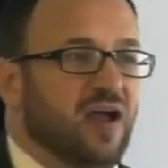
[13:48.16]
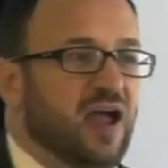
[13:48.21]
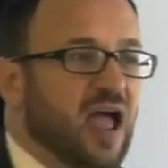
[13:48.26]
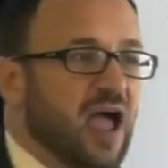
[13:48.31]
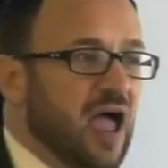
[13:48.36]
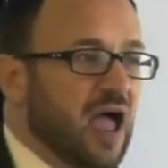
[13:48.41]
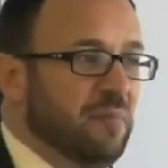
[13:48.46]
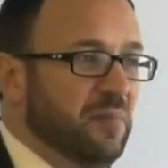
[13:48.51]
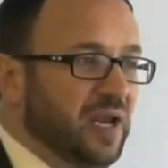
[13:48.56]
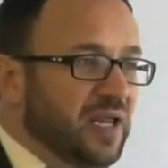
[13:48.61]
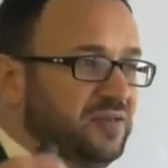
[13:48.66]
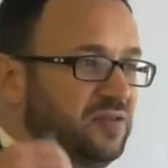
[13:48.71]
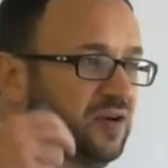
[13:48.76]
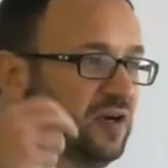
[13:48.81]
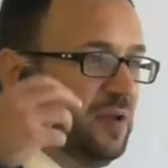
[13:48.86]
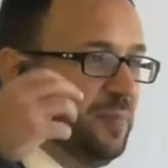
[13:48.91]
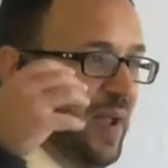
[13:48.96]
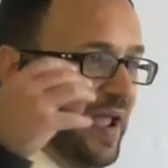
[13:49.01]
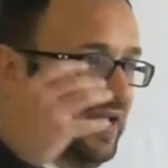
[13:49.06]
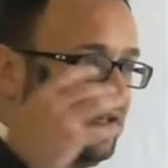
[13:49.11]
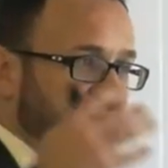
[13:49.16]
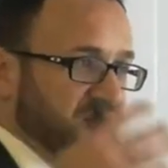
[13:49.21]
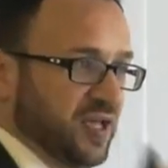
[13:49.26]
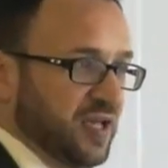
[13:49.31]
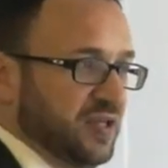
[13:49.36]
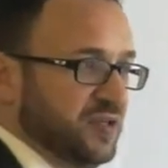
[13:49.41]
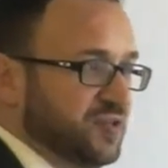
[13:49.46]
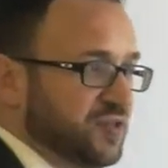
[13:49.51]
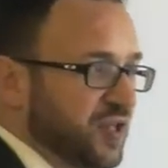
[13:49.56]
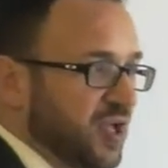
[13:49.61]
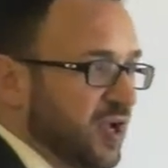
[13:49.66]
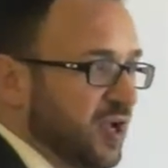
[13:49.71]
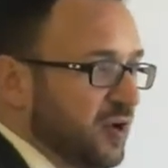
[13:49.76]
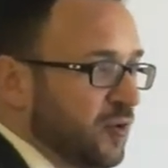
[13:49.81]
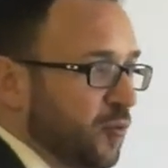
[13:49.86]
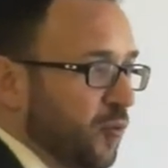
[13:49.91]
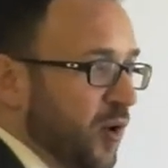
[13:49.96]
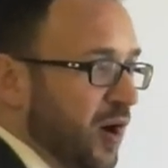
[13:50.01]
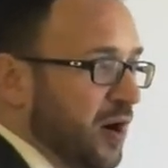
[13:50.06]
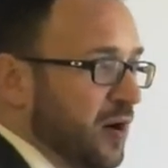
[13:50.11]
military bases,
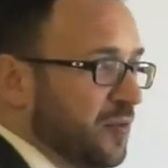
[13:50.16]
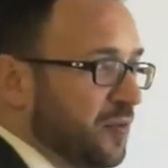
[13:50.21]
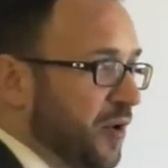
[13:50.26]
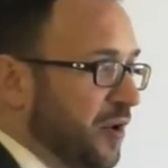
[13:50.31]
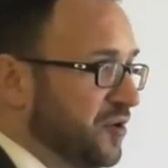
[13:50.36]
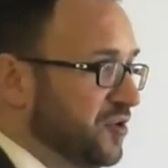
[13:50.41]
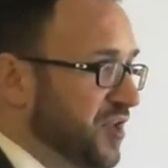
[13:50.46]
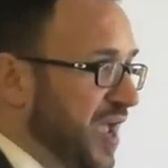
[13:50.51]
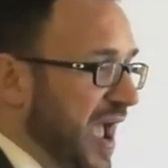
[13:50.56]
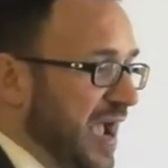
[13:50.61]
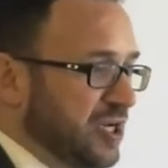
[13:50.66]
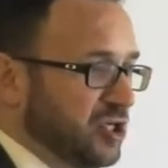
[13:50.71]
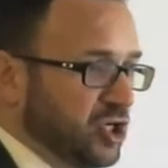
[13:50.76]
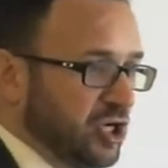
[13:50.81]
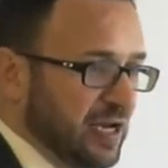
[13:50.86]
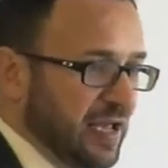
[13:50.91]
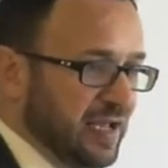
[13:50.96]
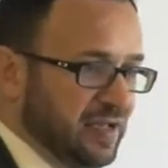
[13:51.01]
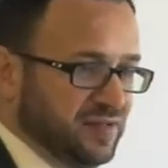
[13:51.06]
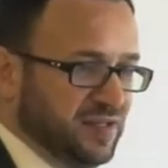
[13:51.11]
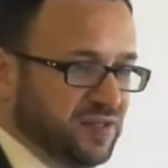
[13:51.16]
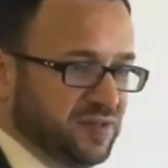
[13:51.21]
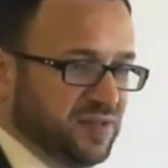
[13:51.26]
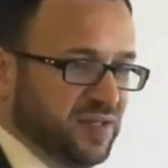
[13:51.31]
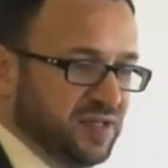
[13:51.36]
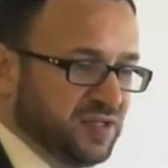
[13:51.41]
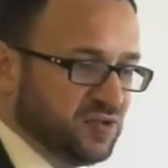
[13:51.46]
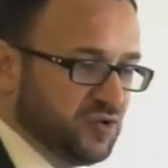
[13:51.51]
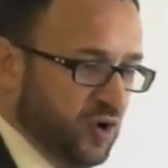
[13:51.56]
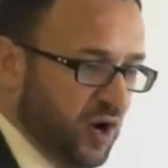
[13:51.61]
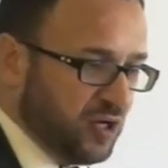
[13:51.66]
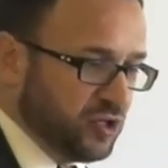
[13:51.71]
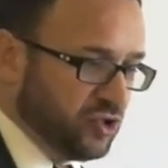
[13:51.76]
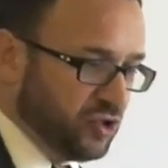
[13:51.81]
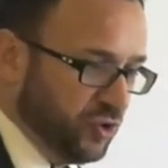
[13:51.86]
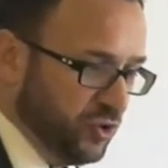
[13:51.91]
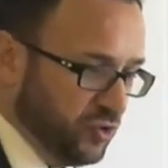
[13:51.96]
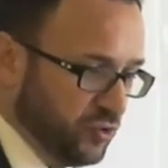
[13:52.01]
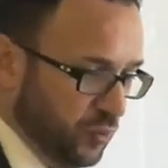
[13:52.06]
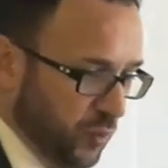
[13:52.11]
where there's actually existing
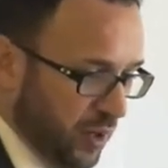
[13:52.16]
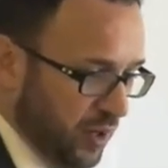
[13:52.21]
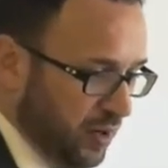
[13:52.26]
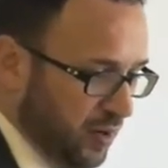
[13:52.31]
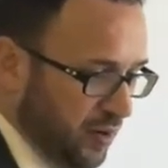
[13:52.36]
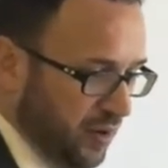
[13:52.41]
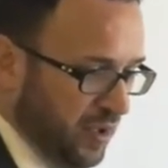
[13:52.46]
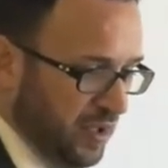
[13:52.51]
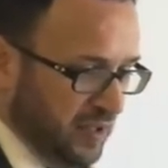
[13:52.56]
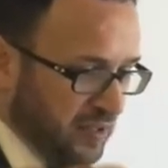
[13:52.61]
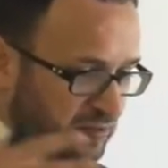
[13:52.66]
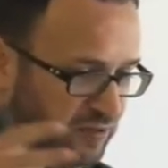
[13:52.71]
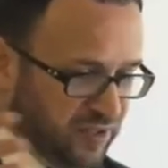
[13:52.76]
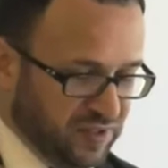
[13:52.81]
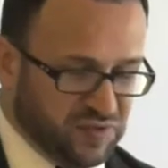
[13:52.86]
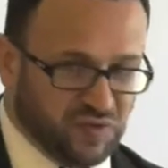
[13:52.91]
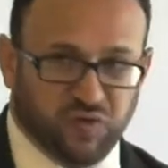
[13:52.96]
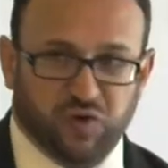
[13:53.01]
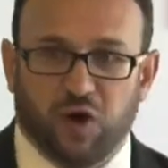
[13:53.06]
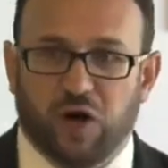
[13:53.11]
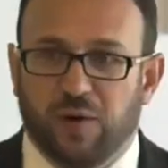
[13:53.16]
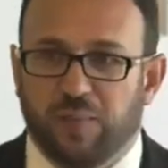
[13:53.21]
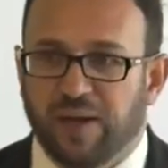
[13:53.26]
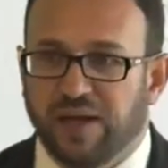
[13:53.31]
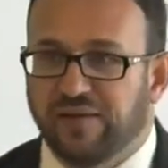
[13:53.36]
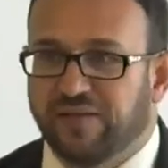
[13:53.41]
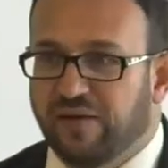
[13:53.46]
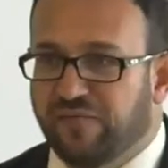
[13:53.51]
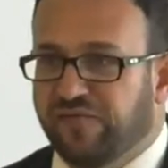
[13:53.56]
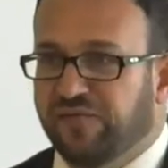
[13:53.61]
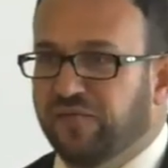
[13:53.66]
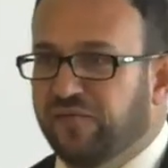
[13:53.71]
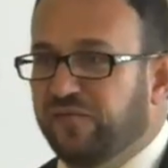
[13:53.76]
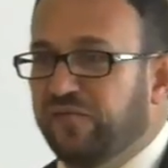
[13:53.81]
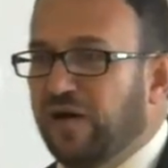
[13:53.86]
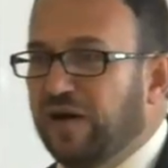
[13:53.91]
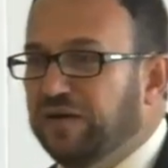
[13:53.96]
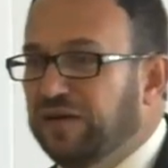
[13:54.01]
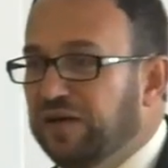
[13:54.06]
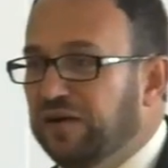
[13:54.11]
structures where disturbing
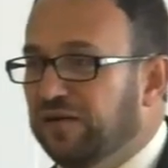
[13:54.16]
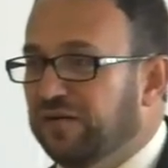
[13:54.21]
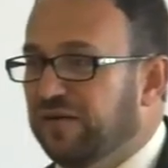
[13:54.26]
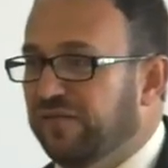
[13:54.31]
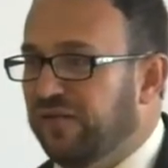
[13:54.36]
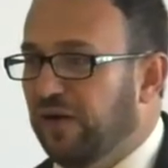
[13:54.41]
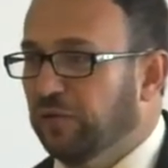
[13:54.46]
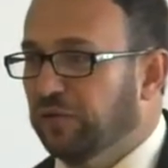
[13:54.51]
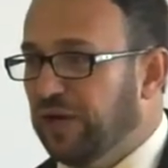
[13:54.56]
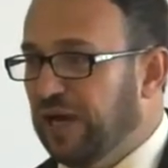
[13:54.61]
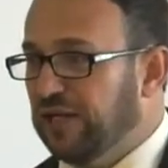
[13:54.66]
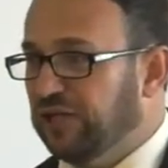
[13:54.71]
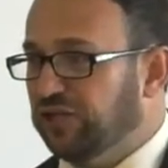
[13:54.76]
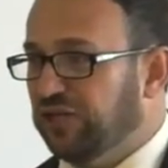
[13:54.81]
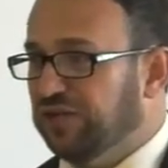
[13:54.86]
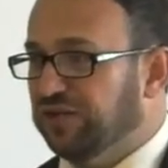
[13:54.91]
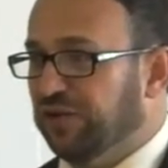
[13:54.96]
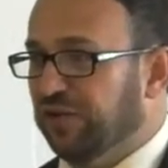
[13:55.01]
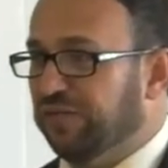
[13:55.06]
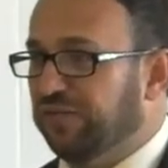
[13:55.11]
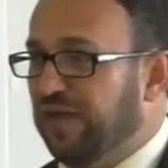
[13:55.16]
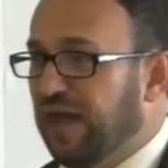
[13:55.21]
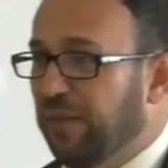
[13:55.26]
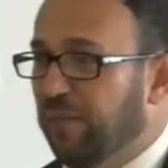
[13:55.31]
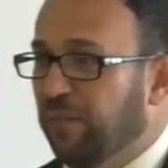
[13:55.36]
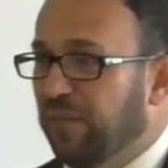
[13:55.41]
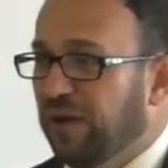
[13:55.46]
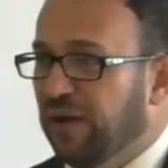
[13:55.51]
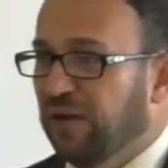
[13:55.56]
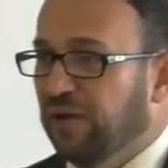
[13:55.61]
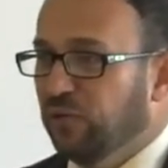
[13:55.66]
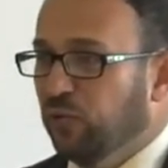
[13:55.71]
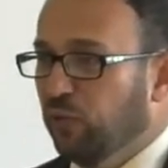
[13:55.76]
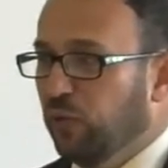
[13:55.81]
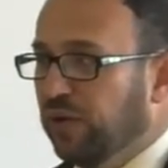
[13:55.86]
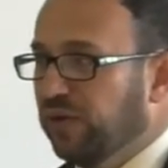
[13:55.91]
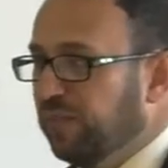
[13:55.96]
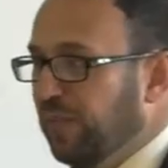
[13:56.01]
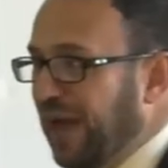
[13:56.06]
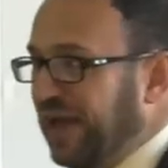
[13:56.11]
near the foundations of them
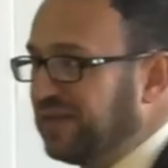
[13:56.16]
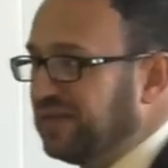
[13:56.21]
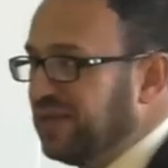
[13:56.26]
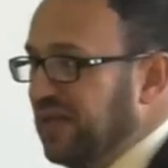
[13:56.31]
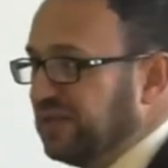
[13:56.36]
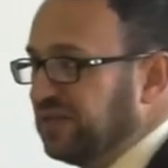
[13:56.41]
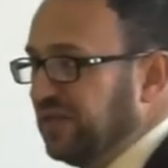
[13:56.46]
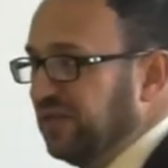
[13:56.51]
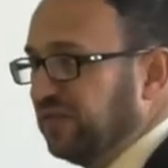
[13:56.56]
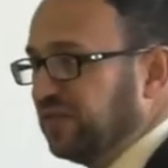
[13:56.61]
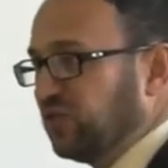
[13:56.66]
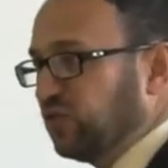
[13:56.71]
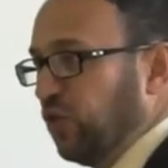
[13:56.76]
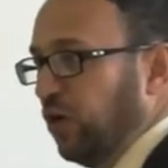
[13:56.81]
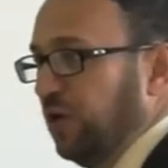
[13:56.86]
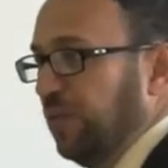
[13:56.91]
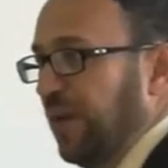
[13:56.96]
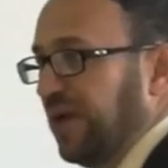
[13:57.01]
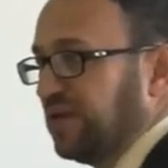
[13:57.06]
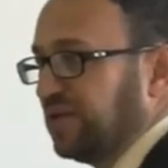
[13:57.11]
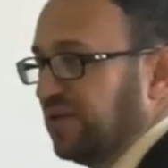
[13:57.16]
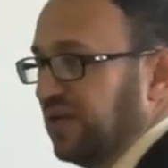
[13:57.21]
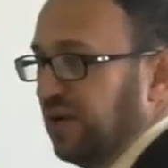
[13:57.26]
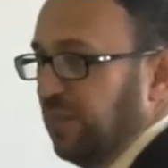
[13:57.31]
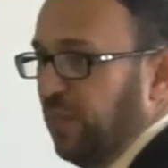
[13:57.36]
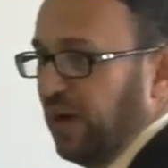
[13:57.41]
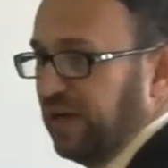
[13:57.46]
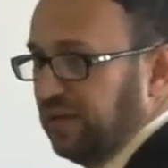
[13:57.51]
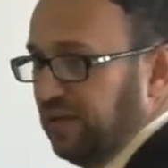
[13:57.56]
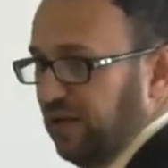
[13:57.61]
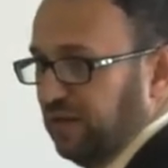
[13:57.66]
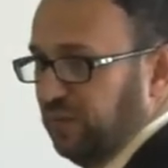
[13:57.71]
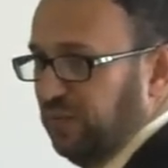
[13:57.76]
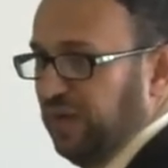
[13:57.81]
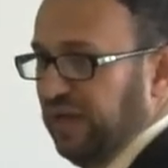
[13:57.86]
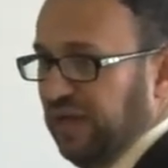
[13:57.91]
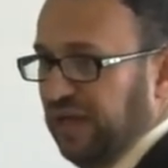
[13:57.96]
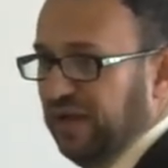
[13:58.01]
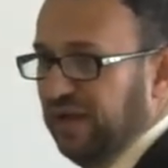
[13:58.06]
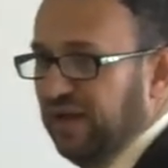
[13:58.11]
with excessive soil mixing might not
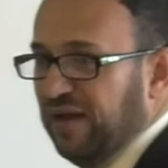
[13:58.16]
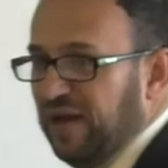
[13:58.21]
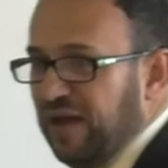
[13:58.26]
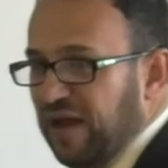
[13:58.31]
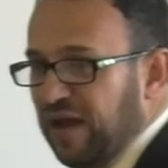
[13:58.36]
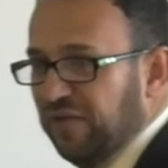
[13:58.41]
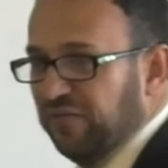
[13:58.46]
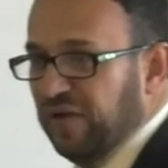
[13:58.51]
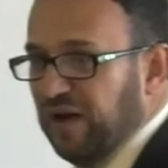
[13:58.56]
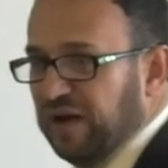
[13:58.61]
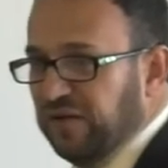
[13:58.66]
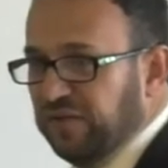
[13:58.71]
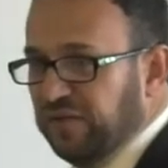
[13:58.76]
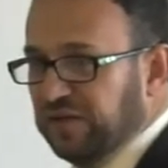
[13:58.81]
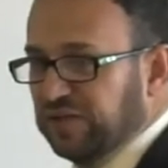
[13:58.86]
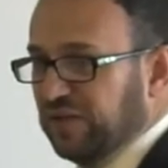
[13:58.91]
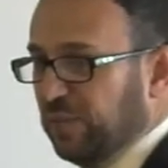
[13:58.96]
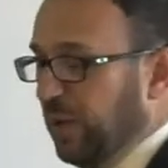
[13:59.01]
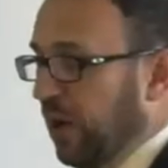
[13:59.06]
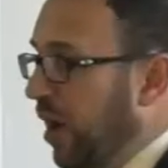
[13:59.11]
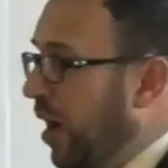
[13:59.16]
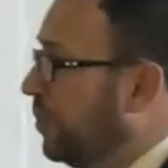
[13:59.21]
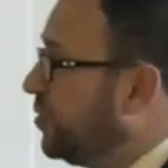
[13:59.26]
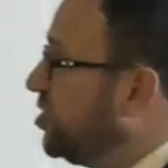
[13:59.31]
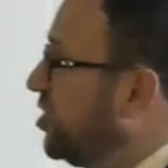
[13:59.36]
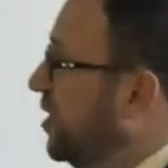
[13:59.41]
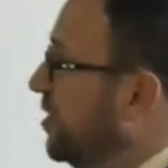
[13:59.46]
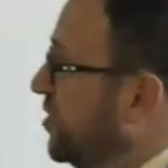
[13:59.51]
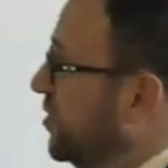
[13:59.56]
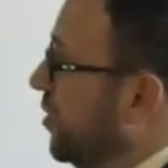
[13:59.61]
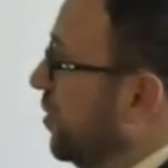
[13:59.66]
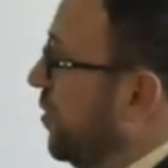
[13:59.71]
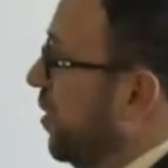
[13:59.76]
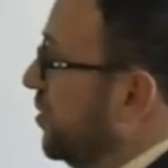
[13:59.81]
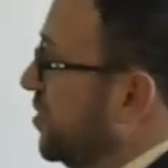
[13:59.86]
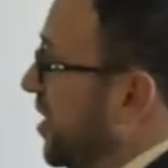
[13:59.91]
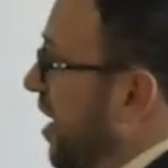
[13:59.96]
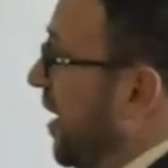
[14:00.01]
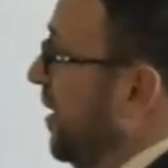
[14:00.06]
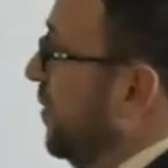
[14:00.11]
be a very feasible option. So
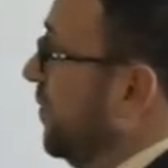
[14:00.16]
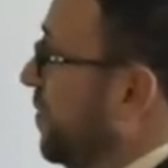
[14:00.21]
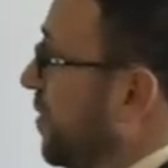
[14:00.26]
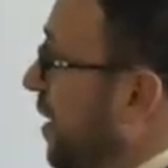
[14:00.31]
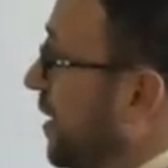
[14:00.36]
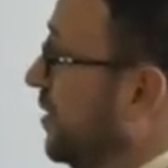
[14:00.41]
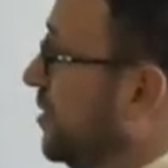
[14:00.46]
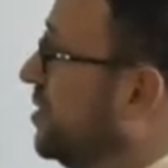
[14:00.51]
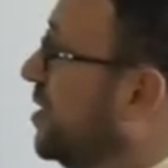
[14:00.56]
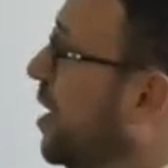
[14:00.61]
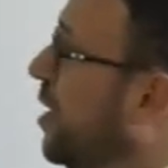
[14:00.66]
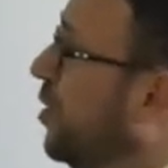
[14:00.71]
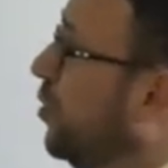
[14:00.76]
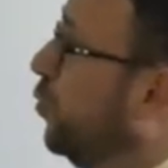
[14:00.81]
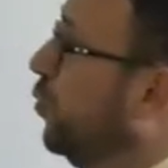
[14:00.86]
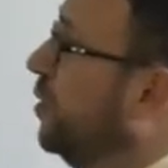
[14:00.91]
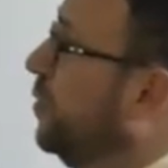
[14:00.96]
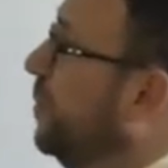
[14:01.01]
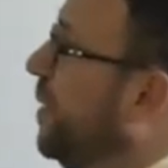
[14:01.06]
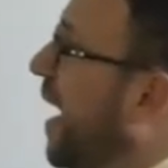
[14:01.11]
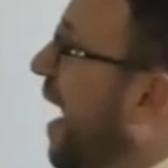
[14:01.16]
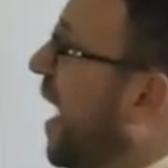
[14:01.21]
those kind of things would be